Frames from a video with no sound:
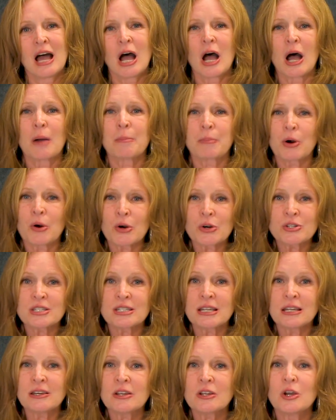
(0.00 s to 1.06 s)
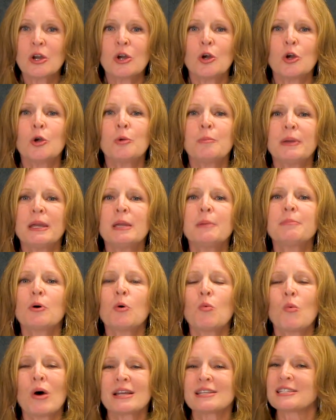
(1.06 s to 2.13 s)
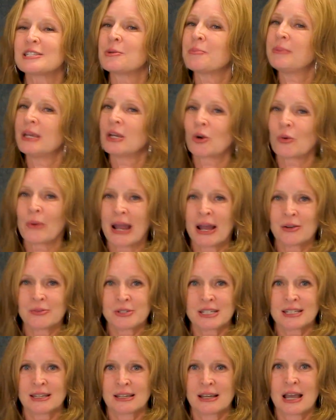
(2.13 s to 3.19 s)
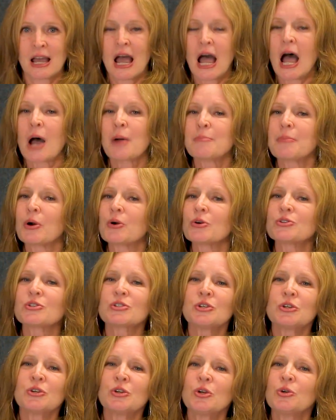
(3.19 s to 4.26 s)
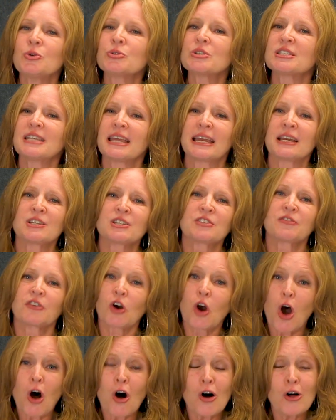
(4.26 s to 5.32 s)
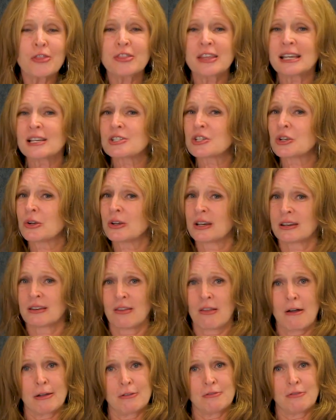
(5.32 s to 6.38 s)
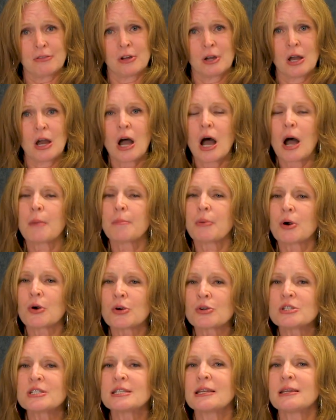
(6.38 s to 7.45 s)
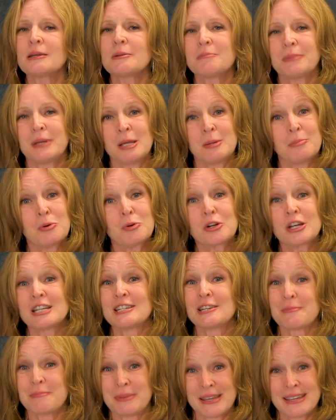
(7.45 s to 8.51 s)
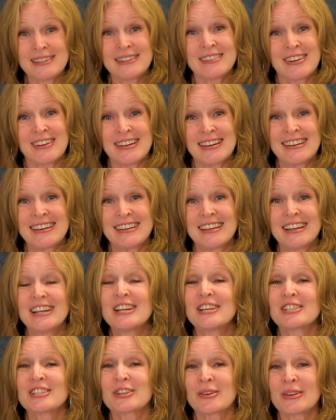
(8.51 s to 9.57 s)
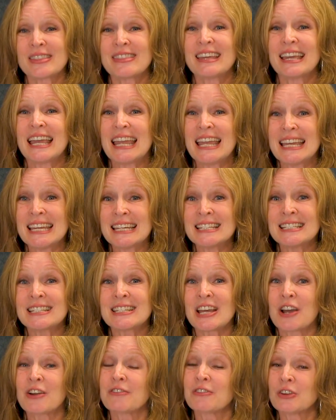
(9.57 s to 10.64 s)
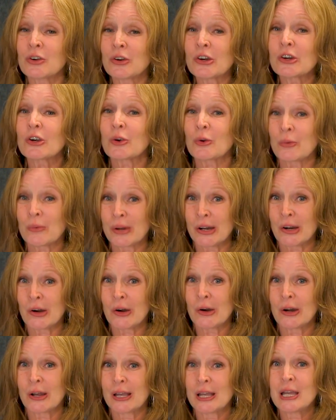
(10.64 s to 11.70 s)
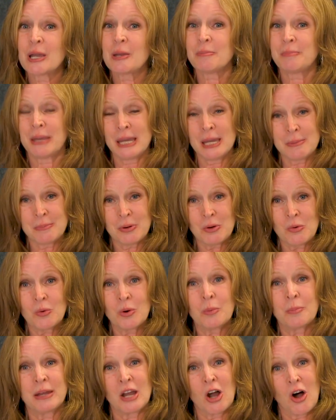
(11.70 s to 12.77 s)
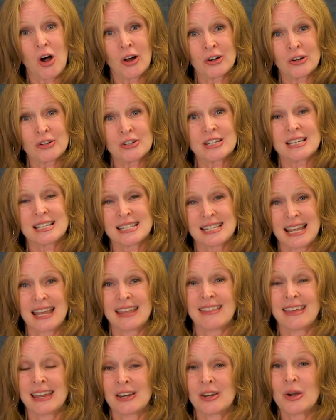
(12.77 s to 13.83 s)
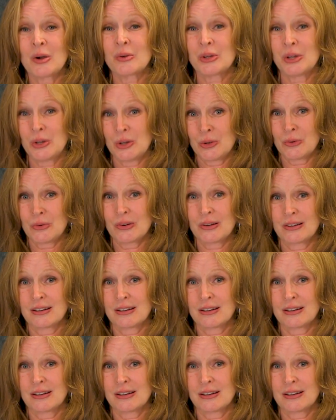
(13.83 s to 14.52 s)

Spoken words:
a person who people want to be around, a person who stands for all things good in life, a person people can depend on, so at the end of your career, people will be honored to say they know you.